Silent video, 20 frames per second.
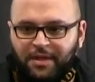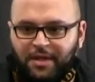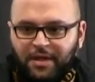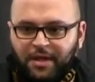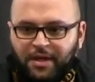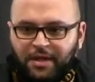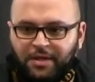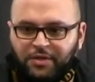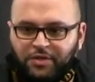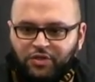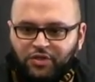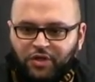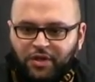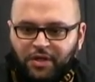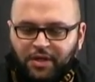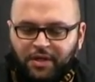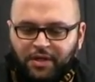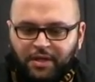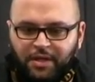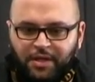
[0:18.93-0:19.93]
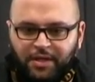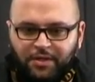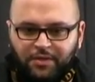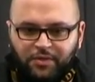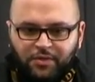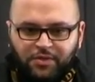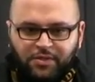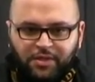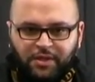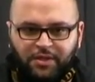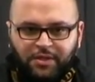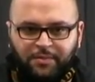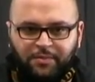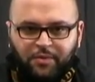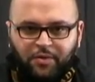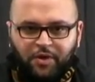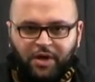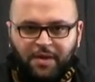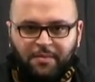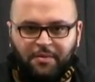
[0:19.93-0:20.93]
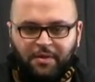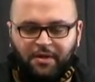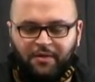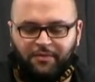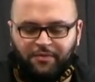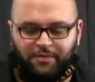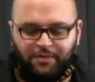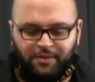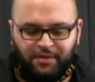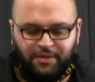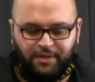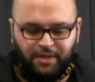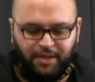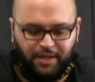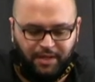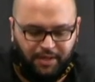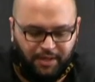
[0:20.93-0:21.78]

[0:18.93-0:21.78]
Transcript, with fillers: Uh, inshallah, to start the program off, we'll,